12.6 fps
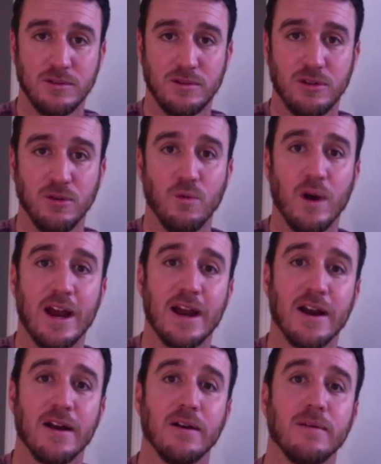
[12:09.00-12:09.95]
to
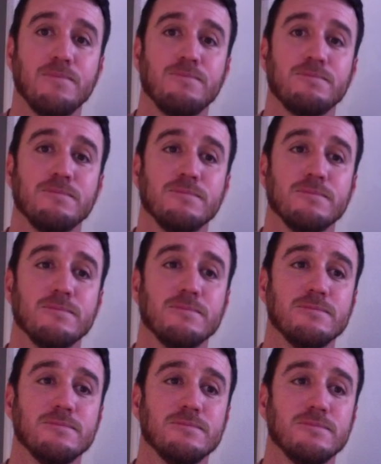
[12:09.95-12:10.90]
where
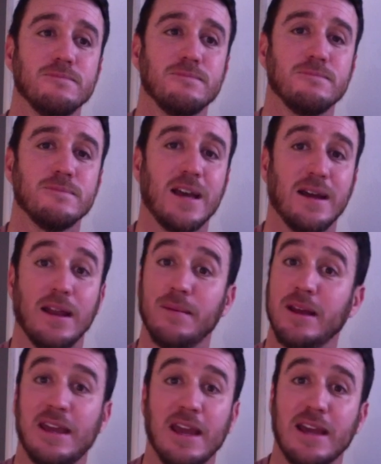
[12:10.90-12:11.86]
man,
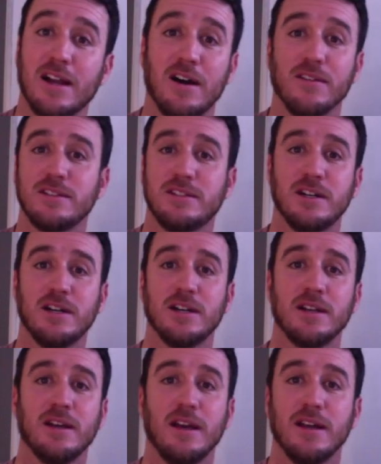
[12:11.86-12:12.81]
they can't get all this
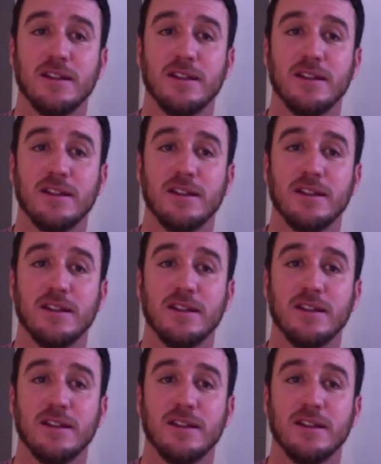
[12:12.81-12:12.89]
done.